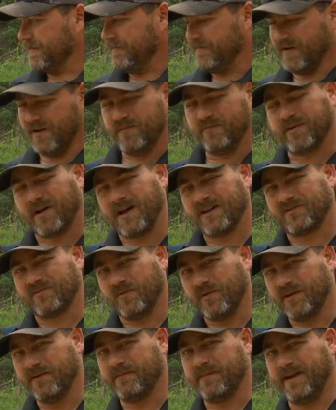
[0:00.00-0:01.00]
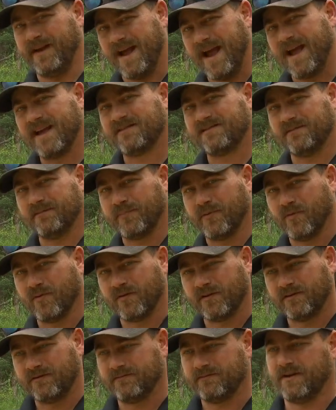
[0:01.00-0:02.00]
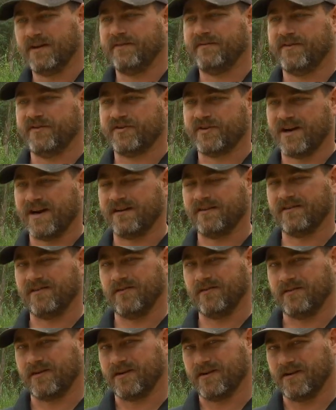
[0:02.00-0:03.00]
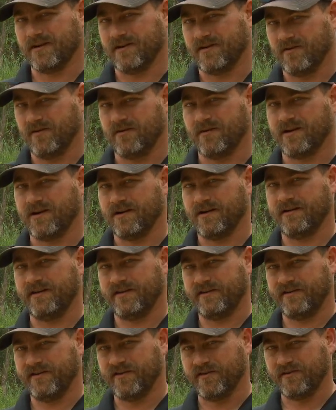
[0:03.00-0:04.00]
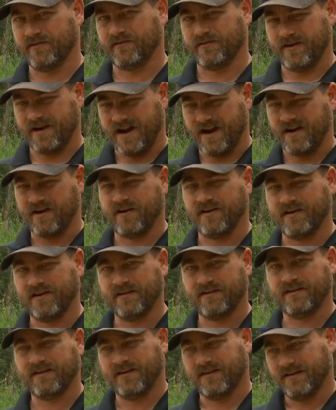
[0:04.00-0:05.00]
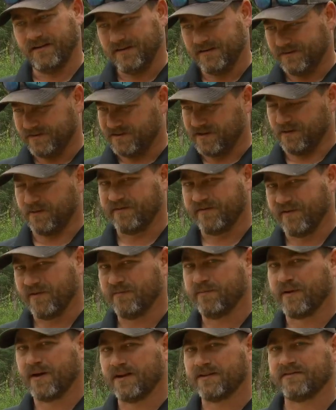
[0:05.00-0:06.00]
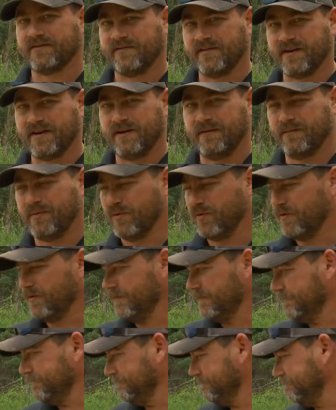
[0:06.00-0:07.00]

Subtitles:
food plots wouldn't be as important. But if you're trying to grow a herd in your area, summer food plots are very important.